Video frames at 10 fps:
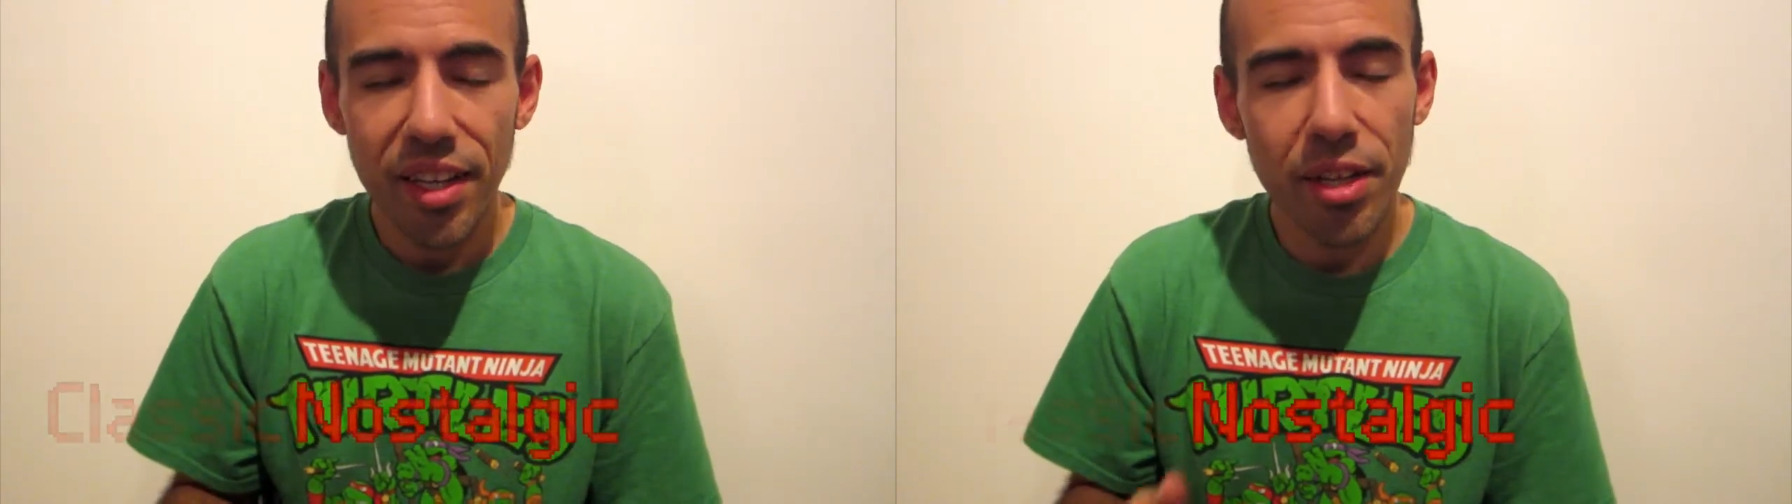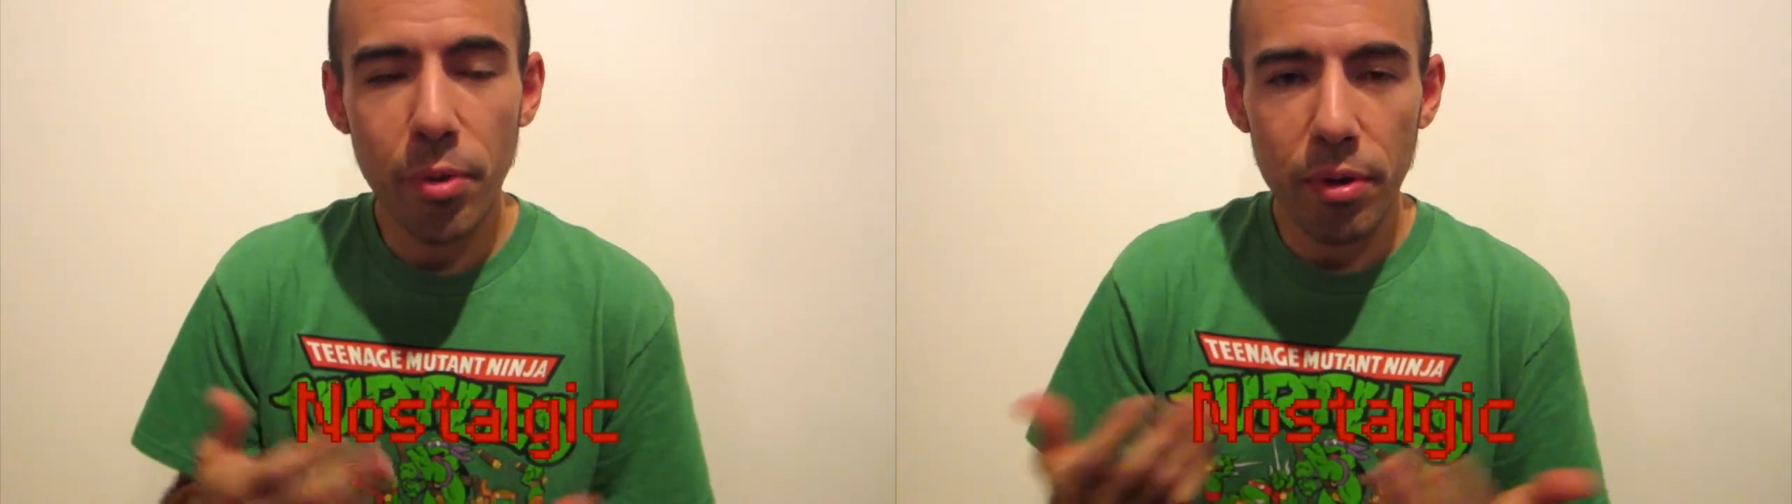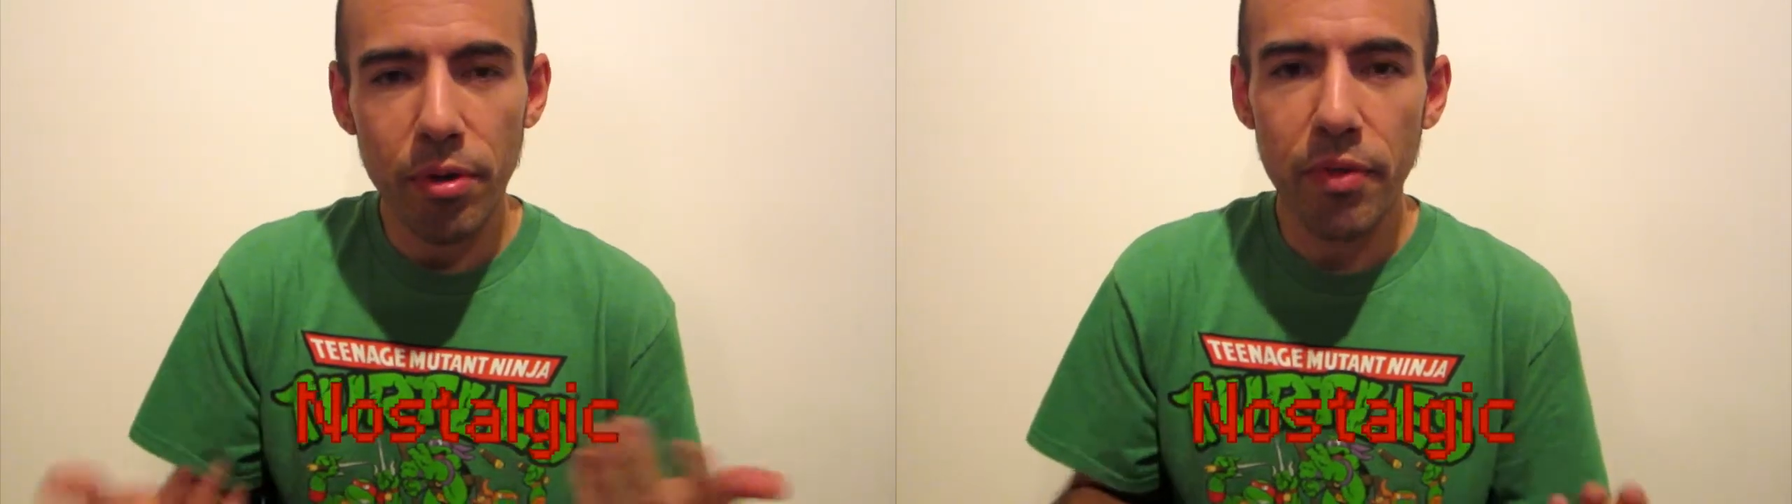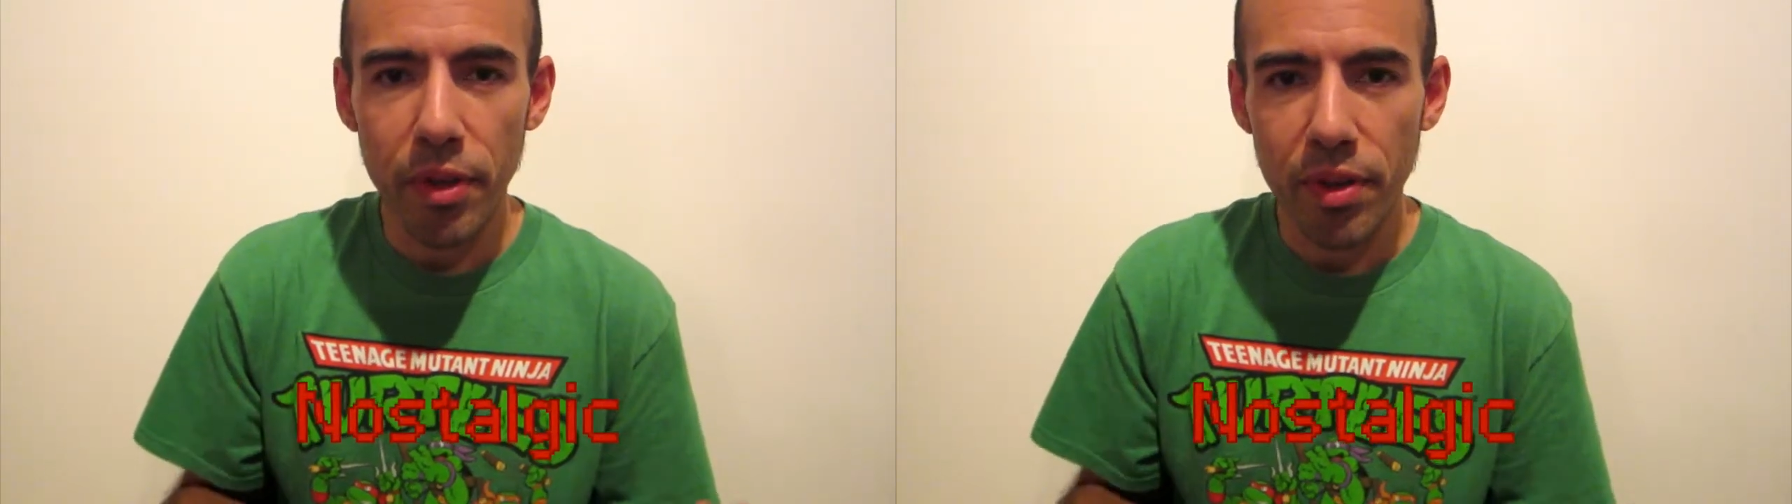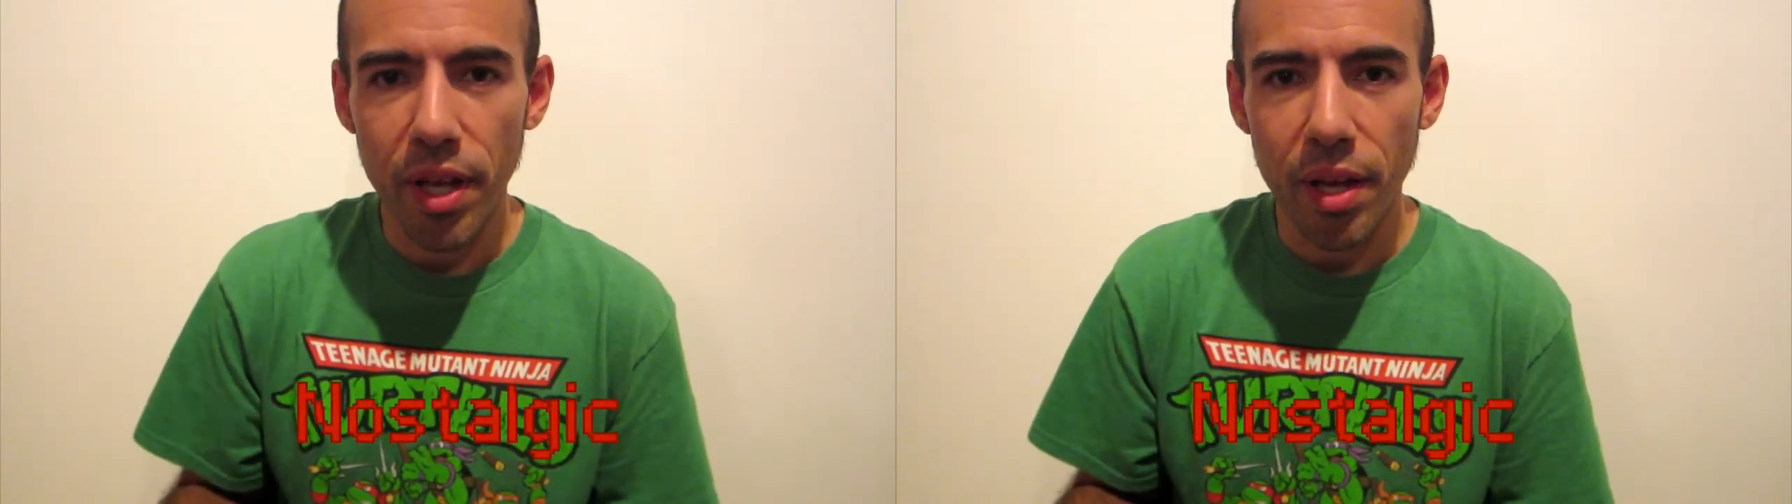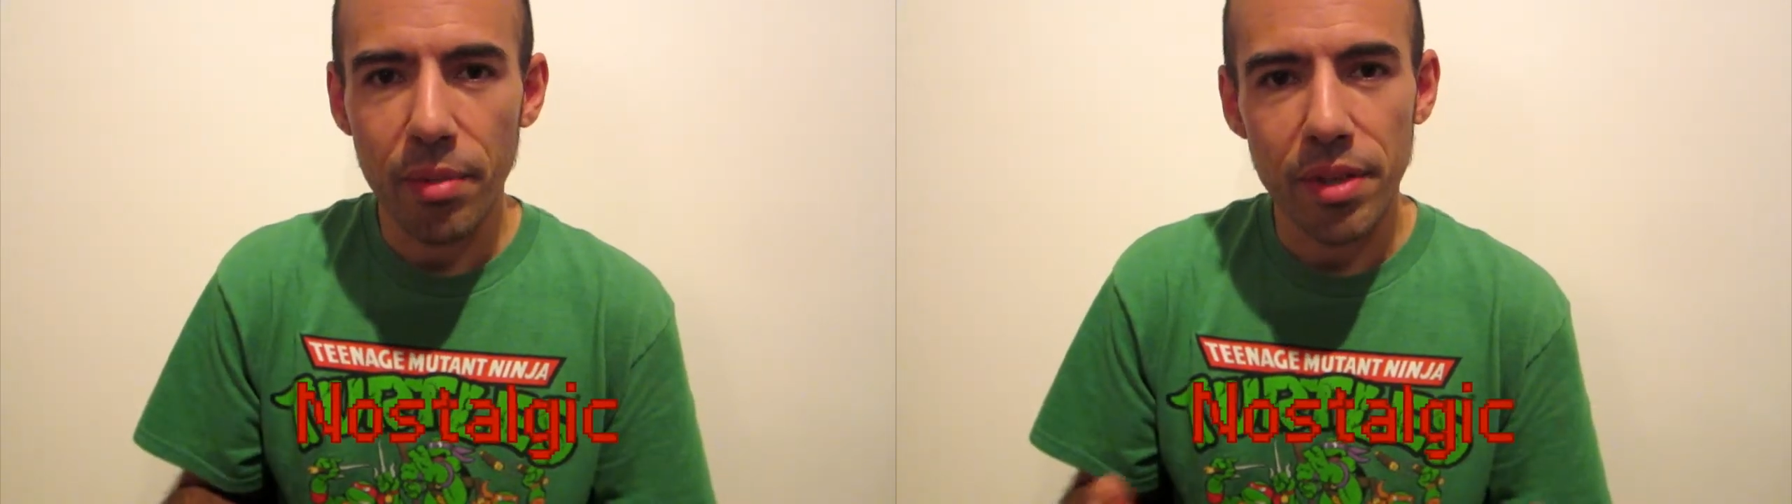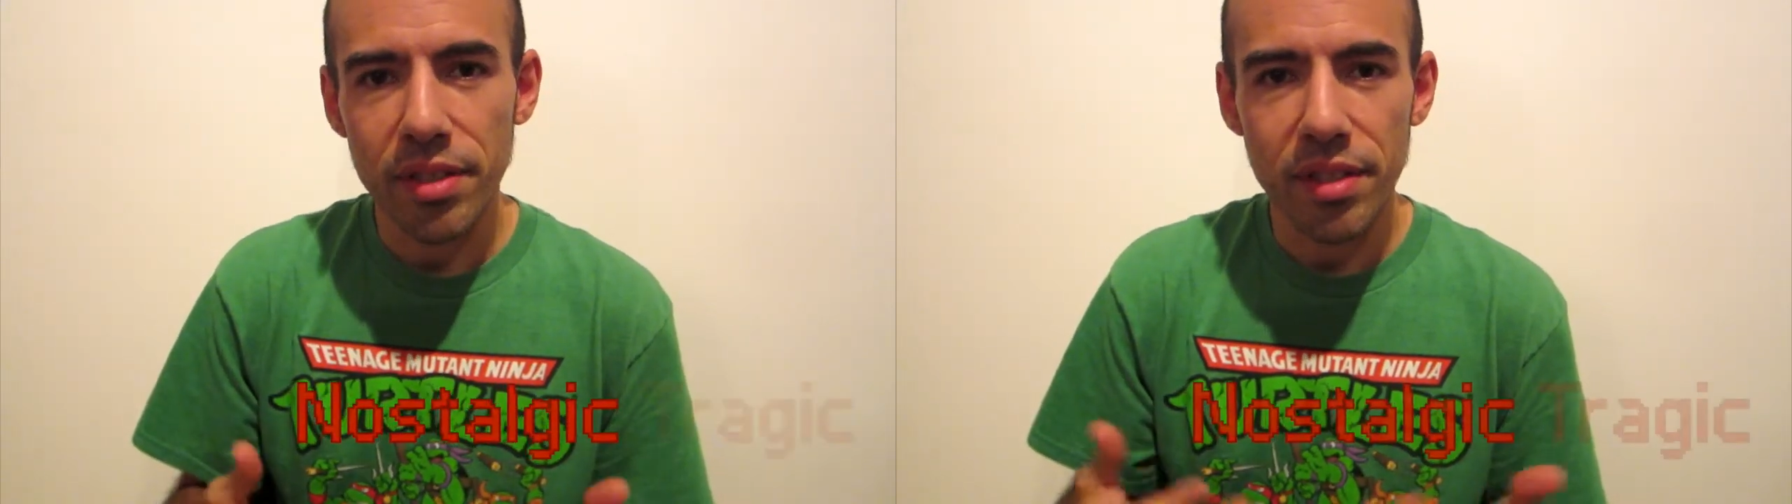We review them and